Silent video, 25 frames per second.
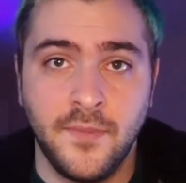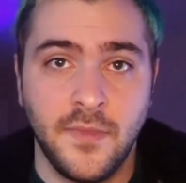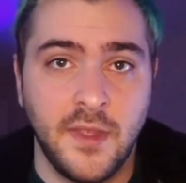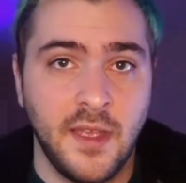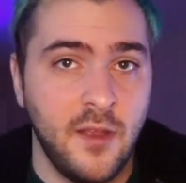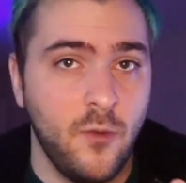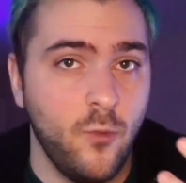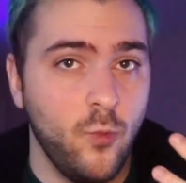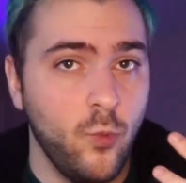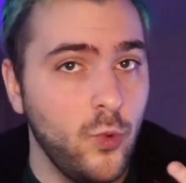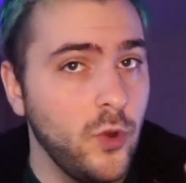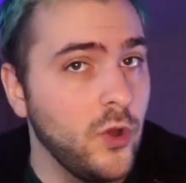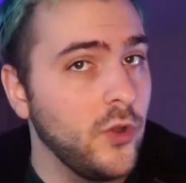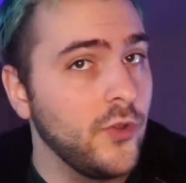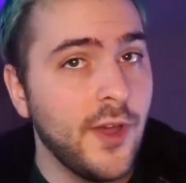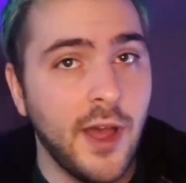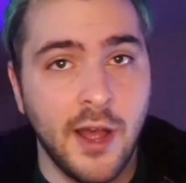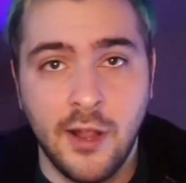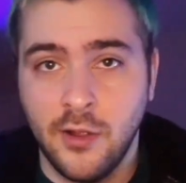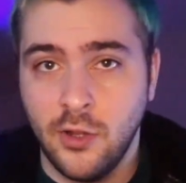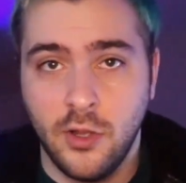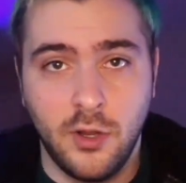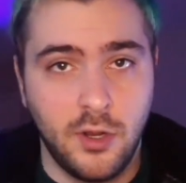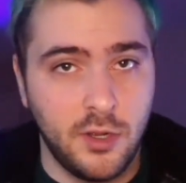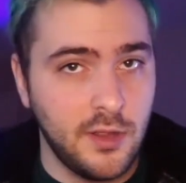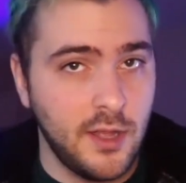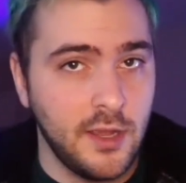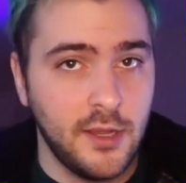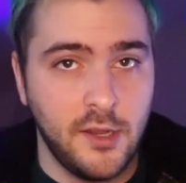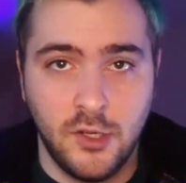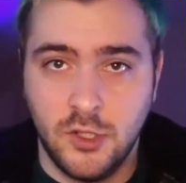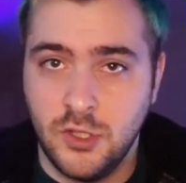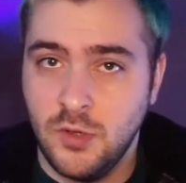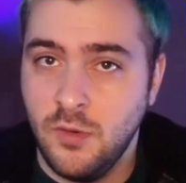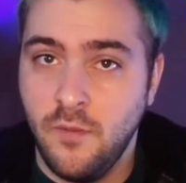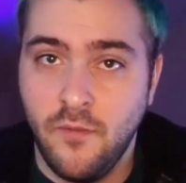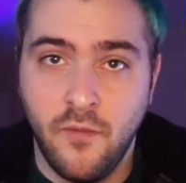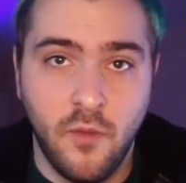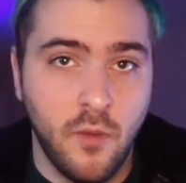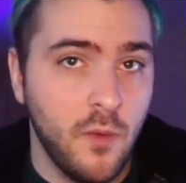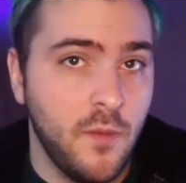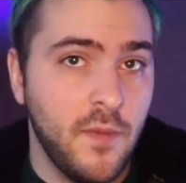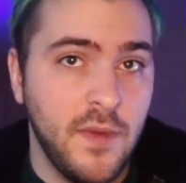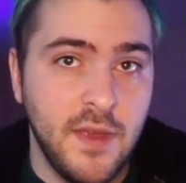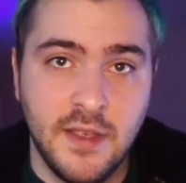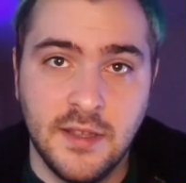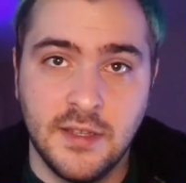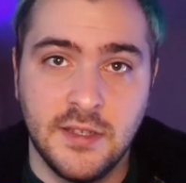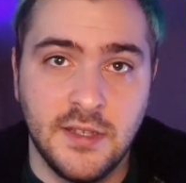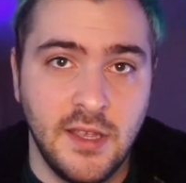It will not look like you're streaming from a
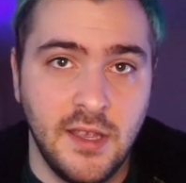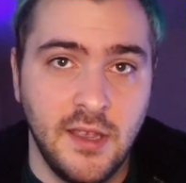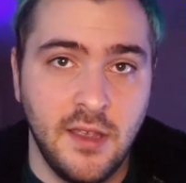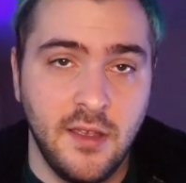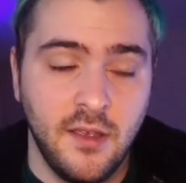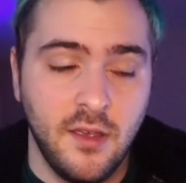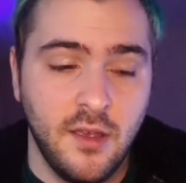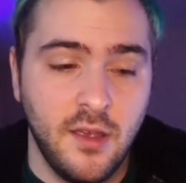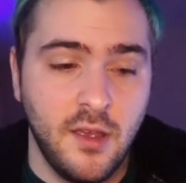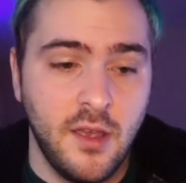PC,